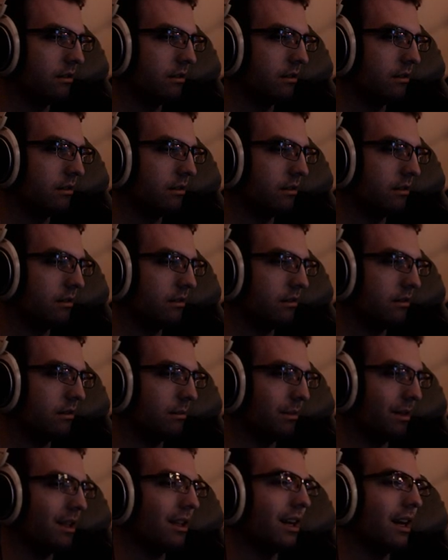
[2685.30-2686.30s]
I
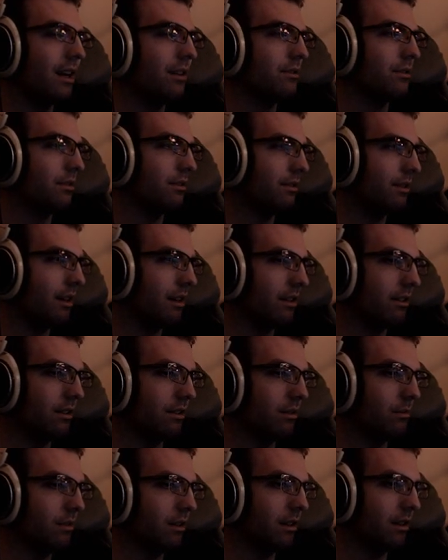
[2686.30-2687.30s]
mean, they'd have to intend it
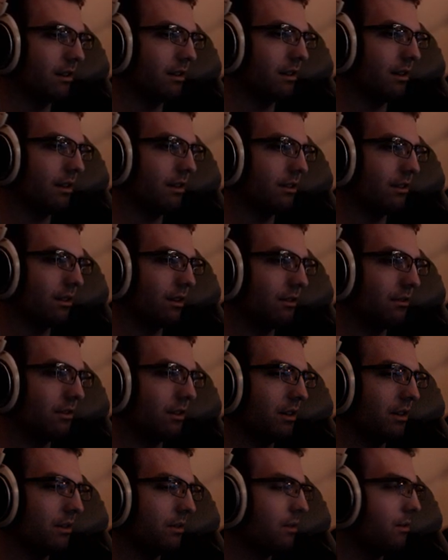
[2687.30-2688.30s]
to be like that. They're like
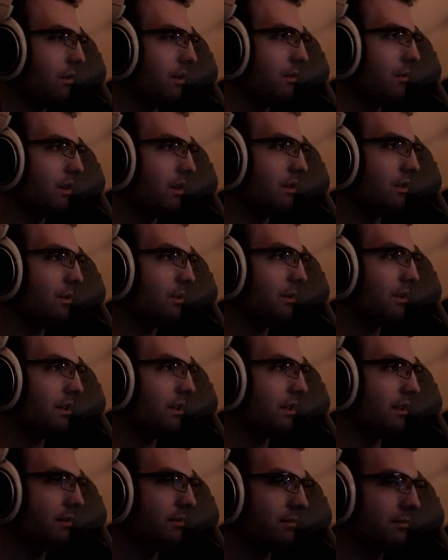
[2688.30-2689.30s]
fucking 20 miles
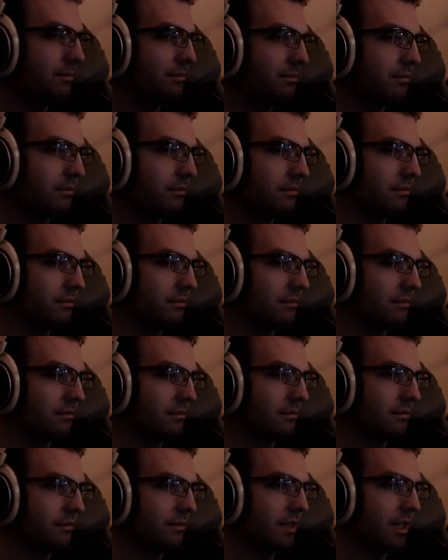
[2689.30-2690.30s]
away.
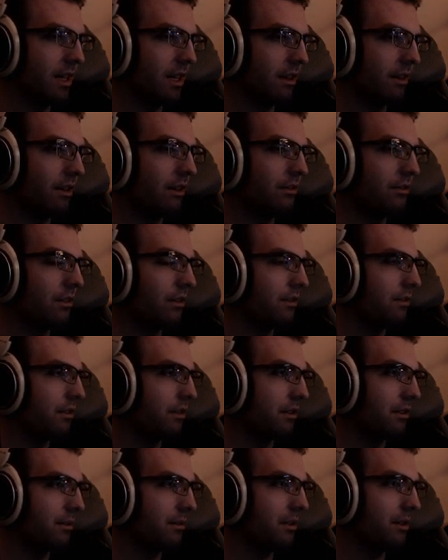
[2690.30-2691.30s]
Look how far
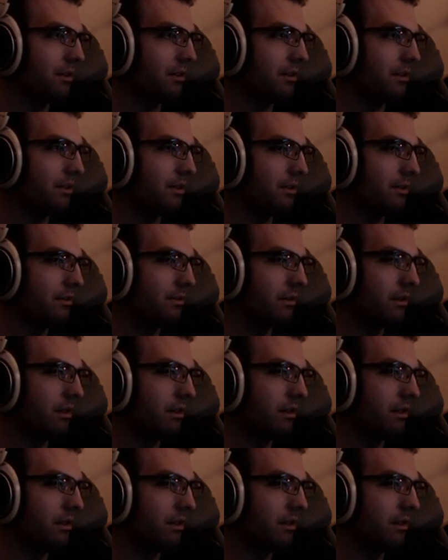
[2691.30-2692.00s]
fucking away she is.